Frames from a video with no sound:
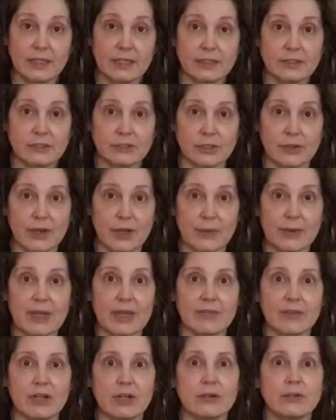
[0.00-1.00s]
So now we have
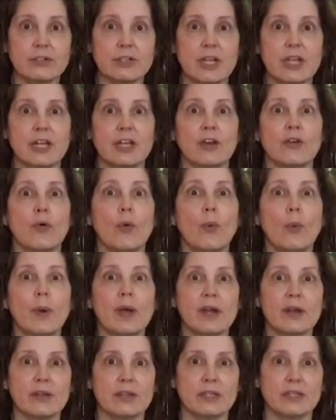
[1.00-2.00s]
an understanding of
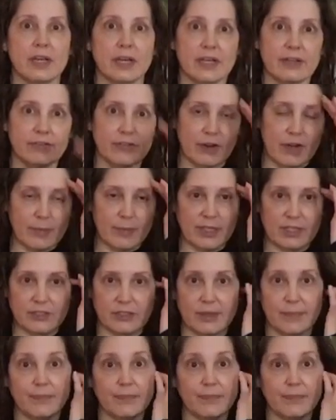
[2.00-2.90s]
where the diaphragm is.